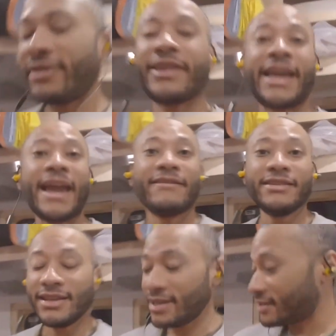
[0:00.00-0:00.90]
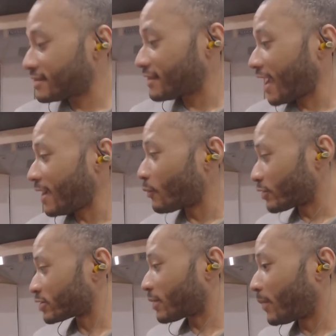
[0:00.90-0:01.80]
and like everything is staying where
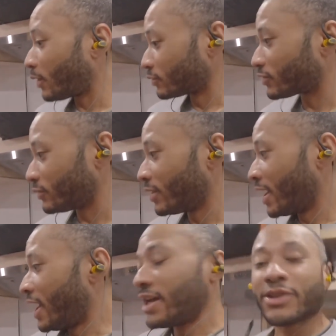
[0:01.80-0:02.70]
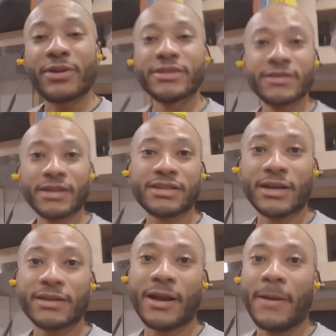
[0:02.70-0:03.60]
it's supposed to. So this is
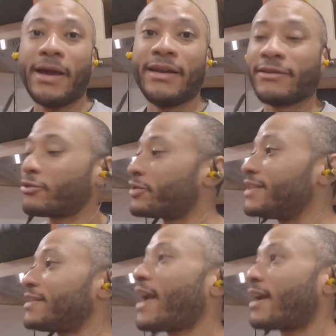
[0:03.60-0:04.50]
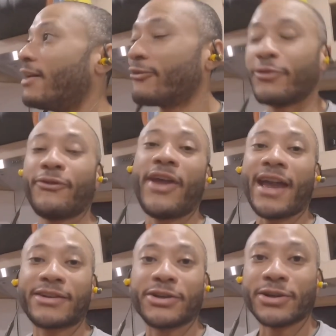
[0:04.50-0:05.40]
just going to increase that comfort
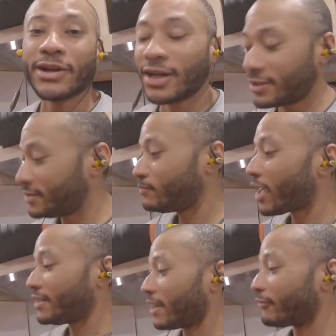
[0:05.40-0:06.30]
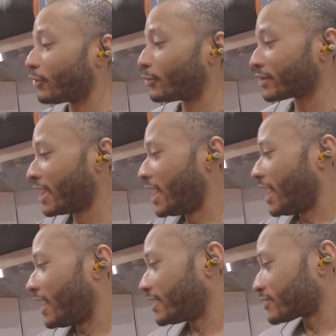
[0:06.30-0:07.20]
factor probably tenfold,
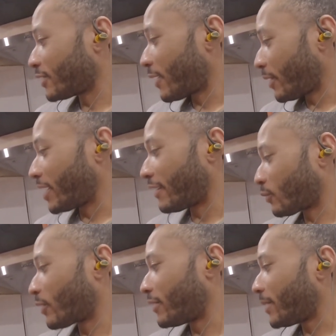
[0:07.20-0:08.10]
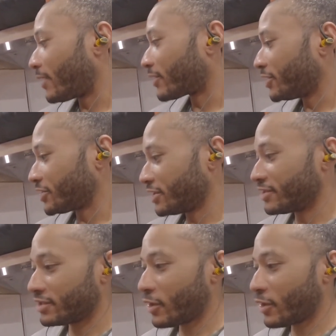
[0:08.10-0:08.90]
so that way you don't have to worry about cushions and